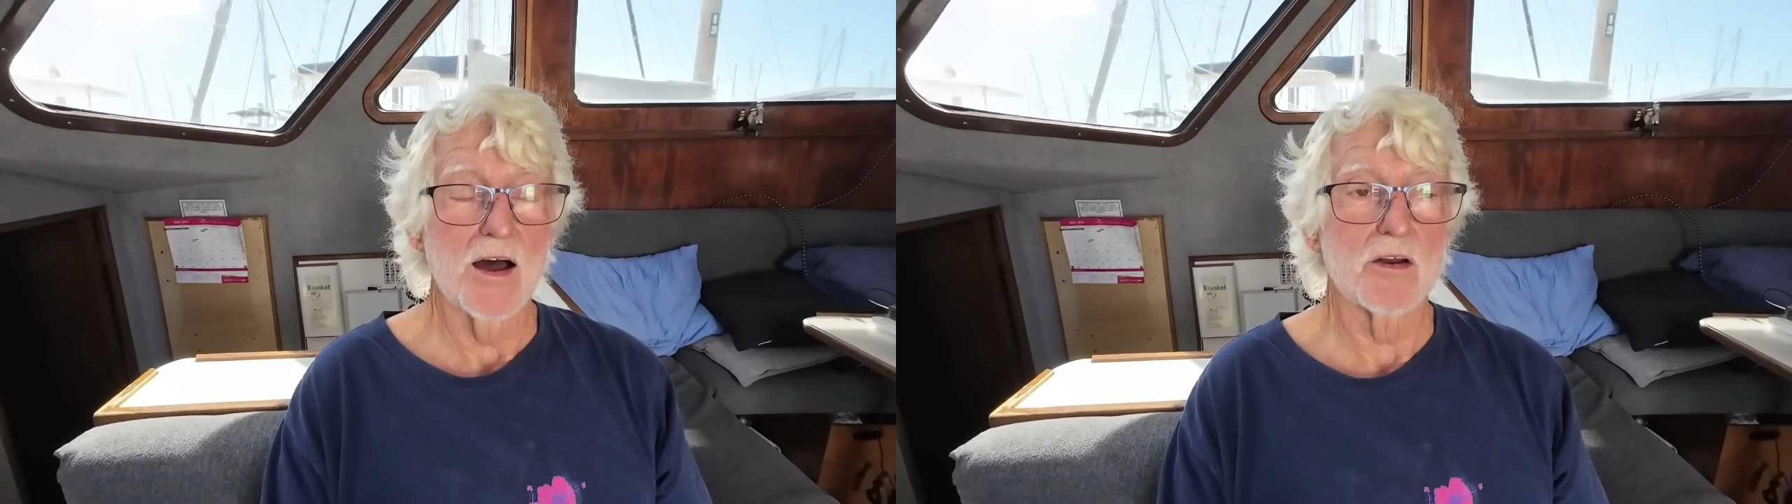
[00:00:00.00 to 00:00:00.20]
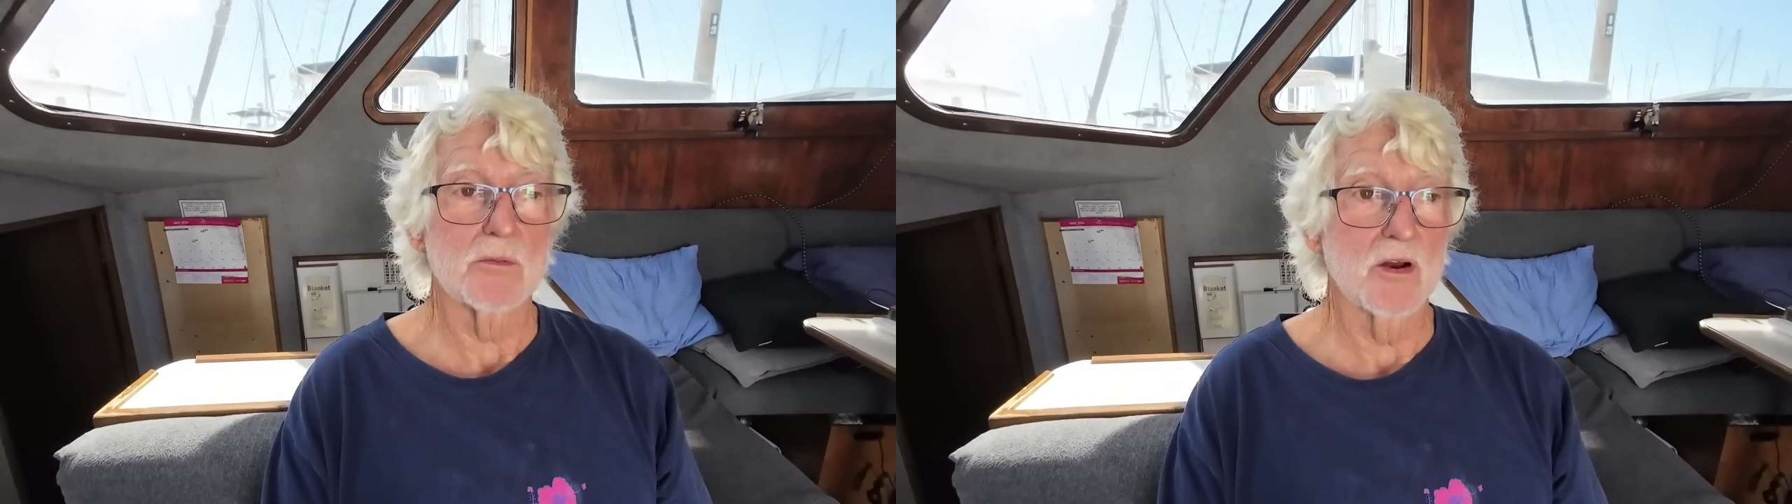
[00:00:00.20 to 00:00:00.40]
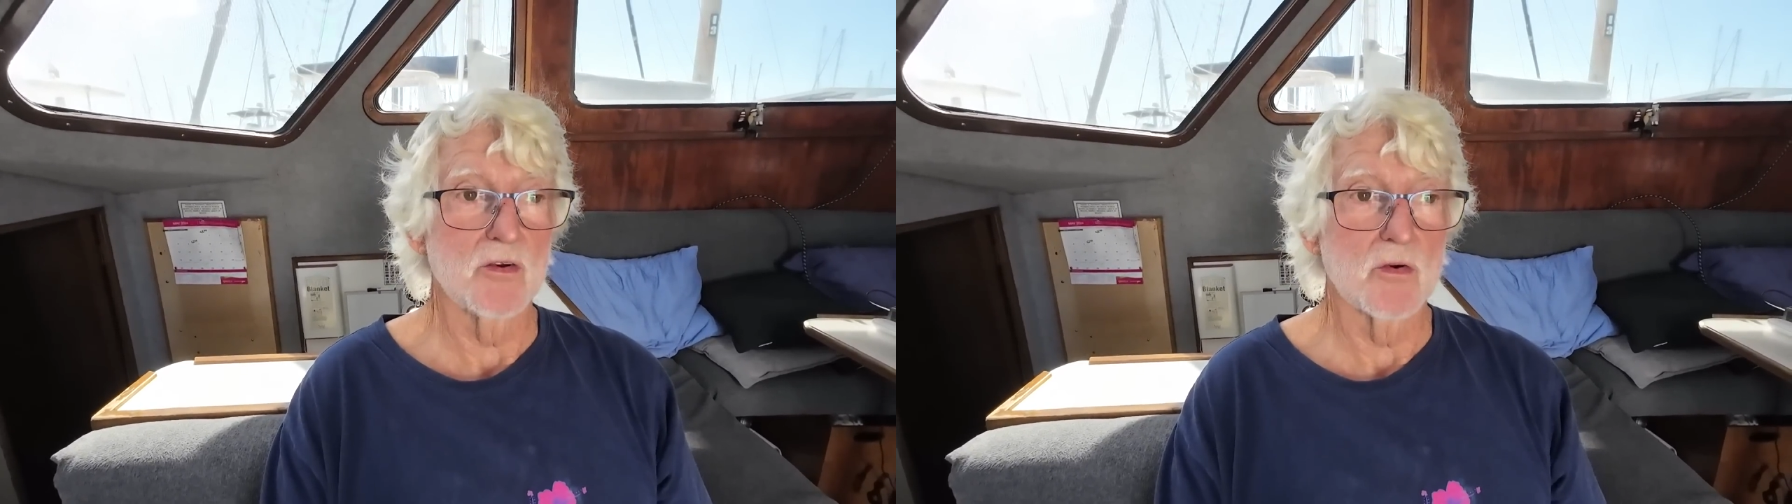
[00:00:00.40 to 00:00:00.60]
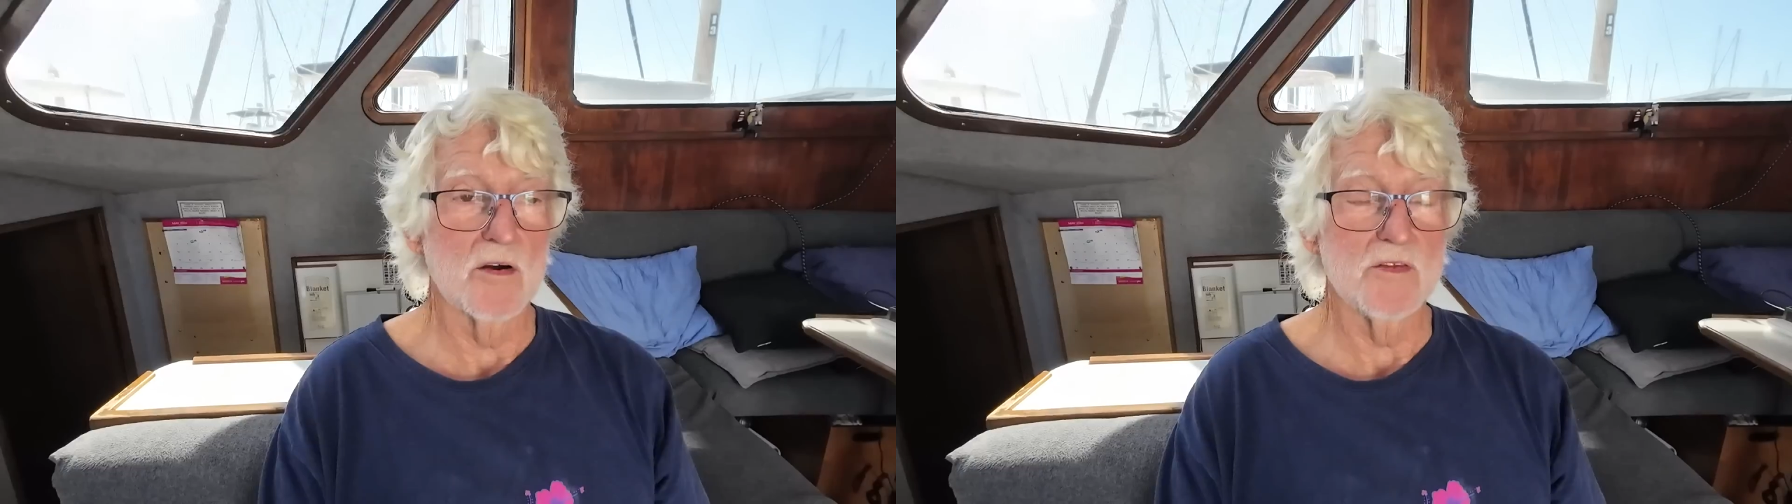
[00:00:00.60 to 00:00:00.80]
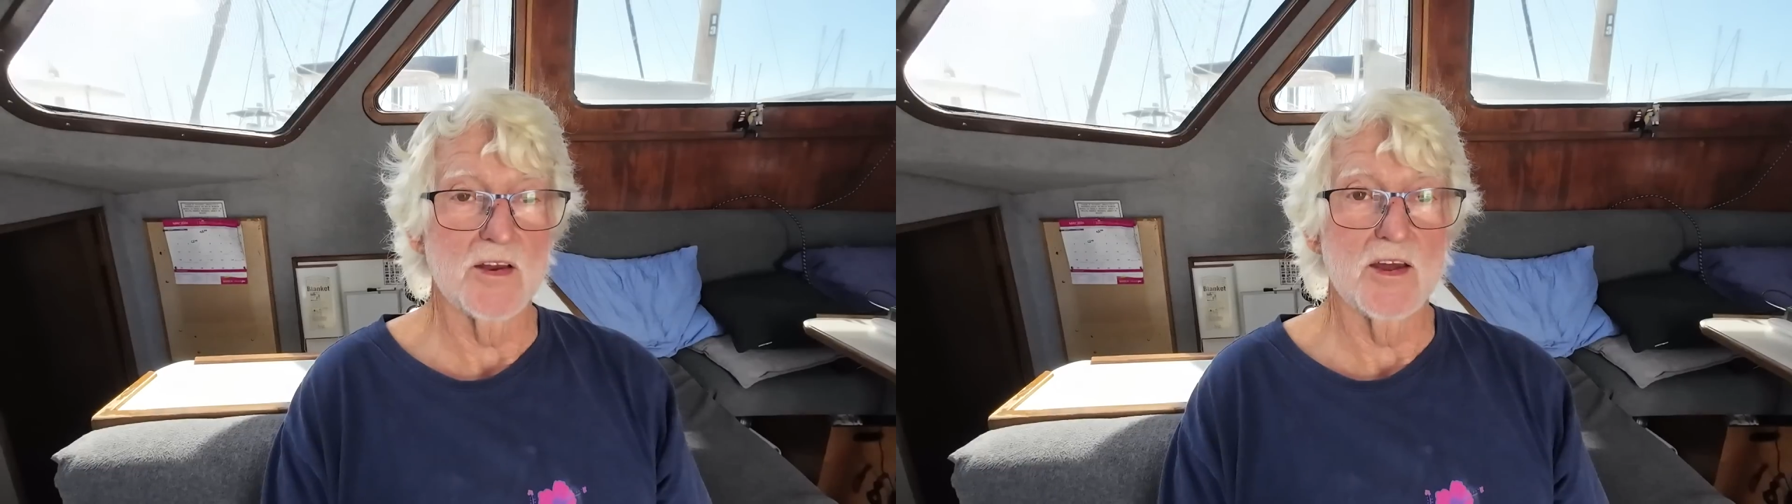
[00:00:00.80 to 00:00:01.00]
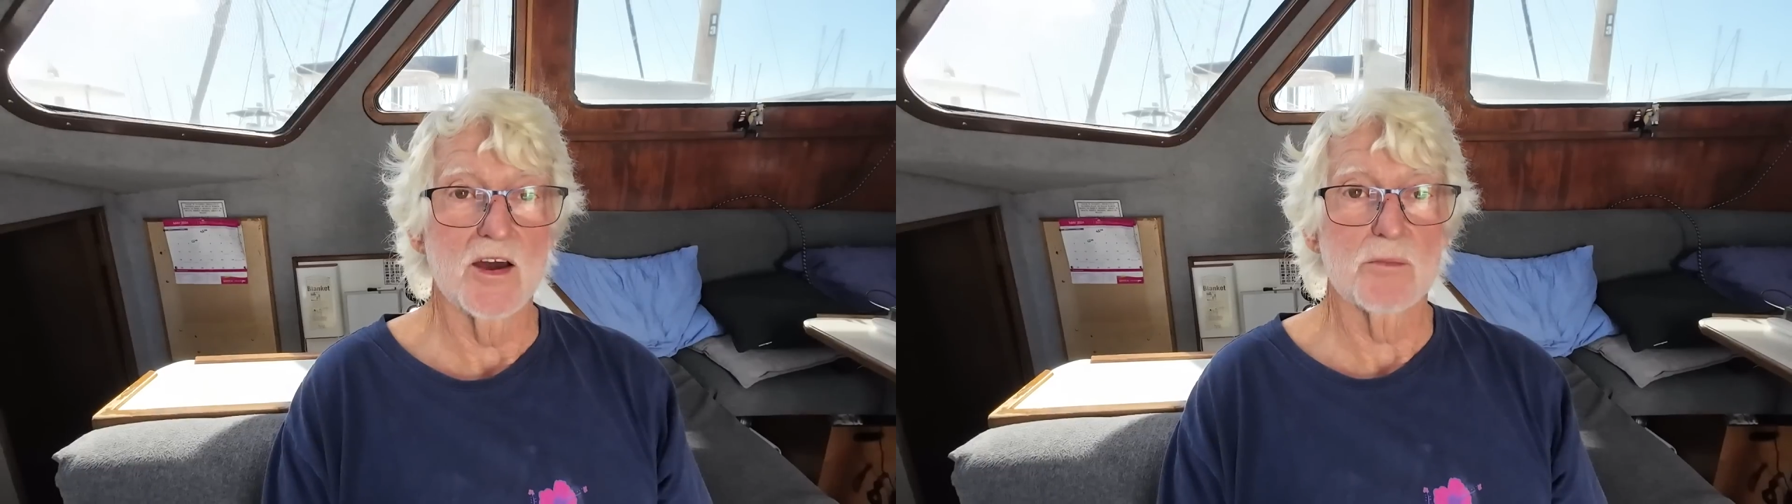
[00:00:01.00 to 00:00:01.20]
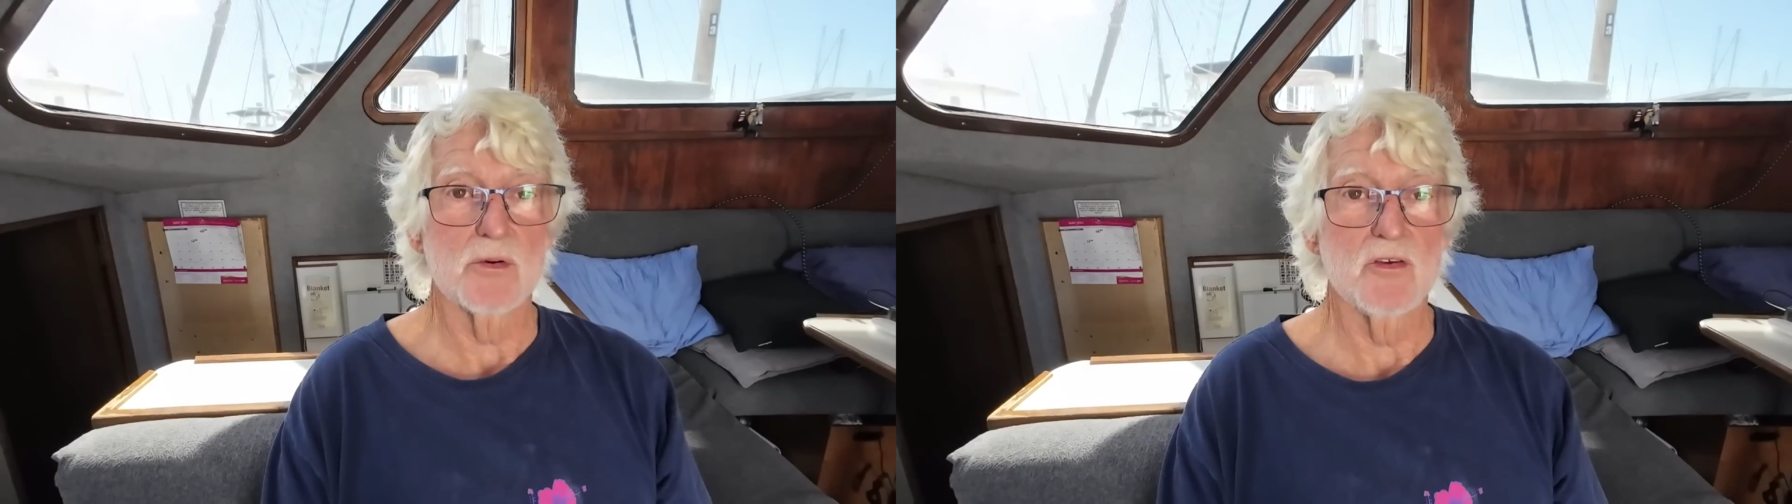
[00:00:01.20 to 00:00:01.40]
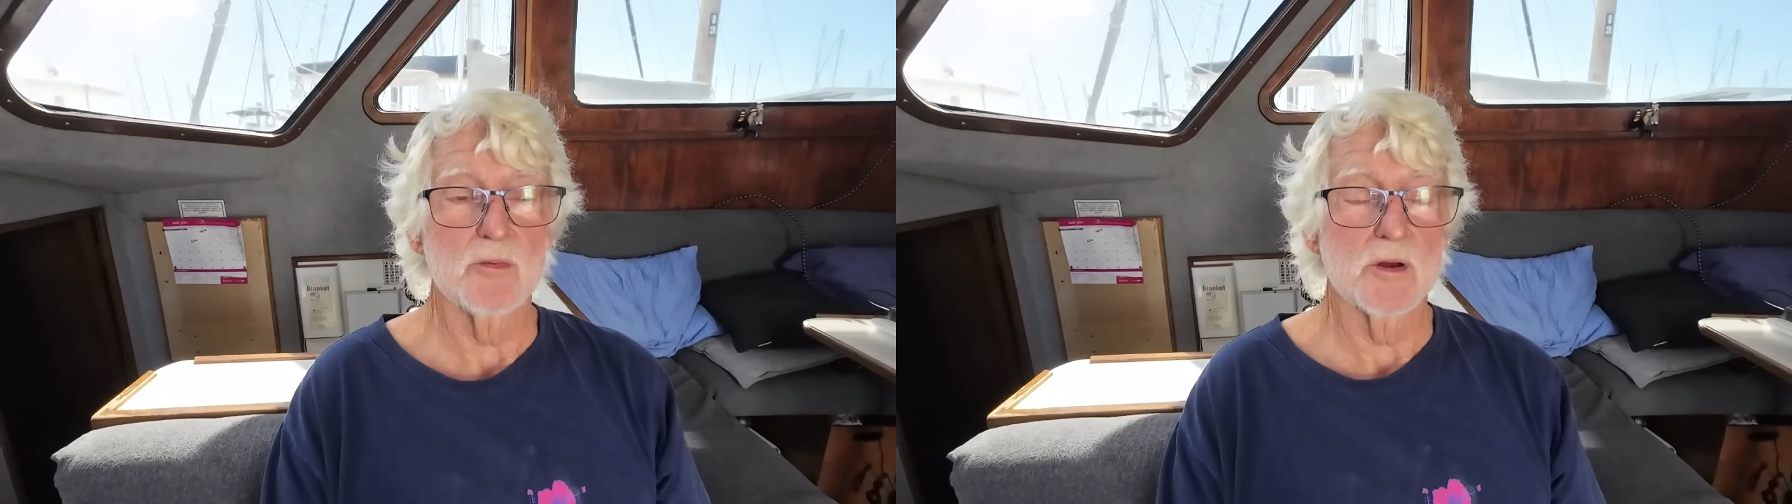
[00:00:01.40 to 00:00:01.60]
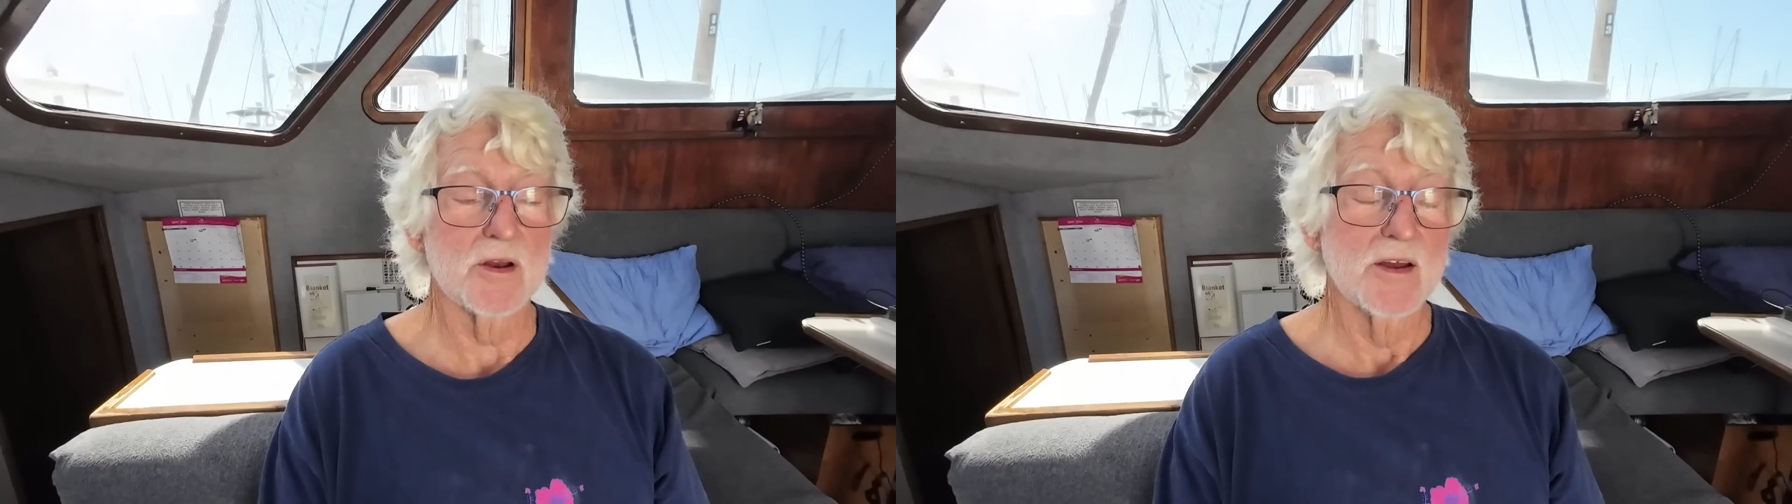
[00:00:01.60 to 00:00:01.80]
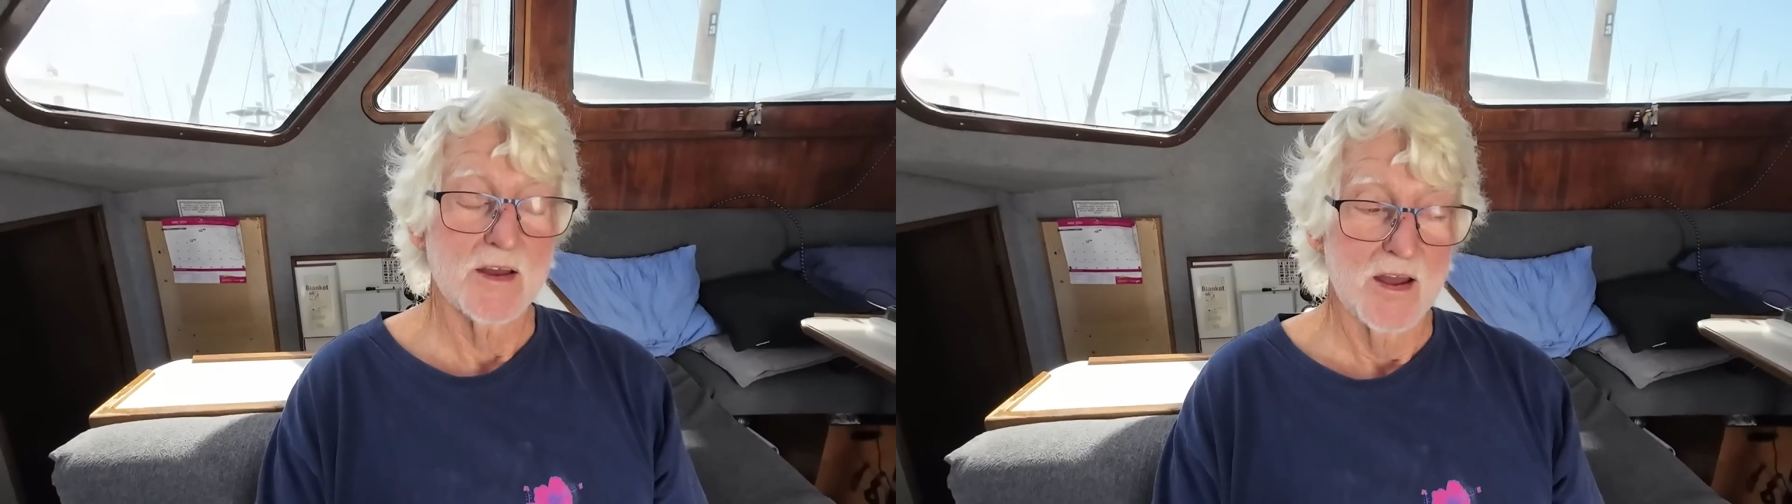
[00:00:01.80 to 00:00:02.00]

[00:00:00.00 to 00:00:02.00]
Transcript: and I'm going to drive that down to Brisbane